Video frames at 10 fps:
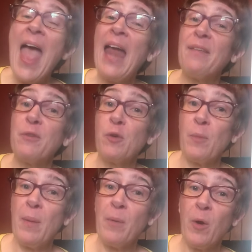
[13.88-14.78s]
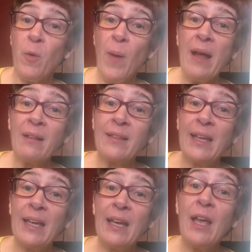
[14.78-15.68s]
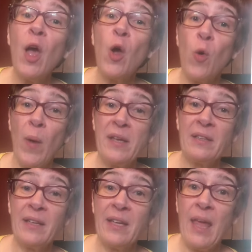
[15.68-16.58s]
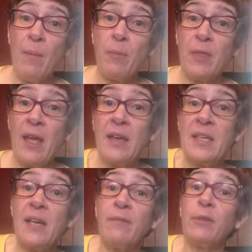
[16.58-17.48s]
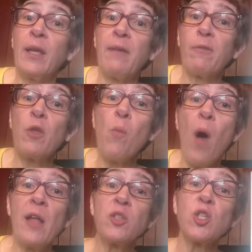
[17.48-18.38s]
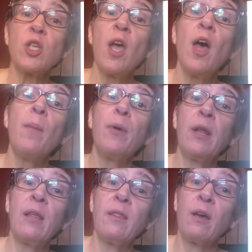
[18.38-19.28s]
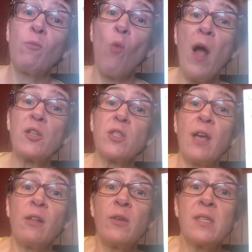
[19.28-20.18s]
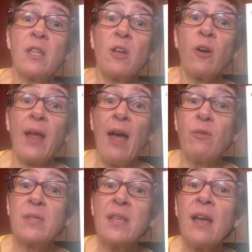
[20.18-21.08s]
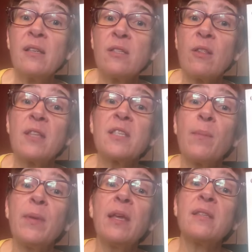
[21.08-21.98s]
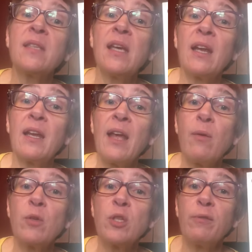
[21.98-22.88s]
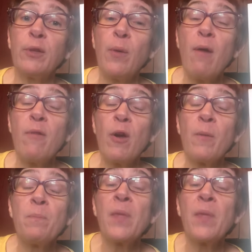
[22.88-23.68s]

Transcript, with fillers: And if you remember correctly, Gwendolyn came up with the idea of looking for the watch, putting the watch that glows in the dark outside so that Stumpy could see it at night when she flew over.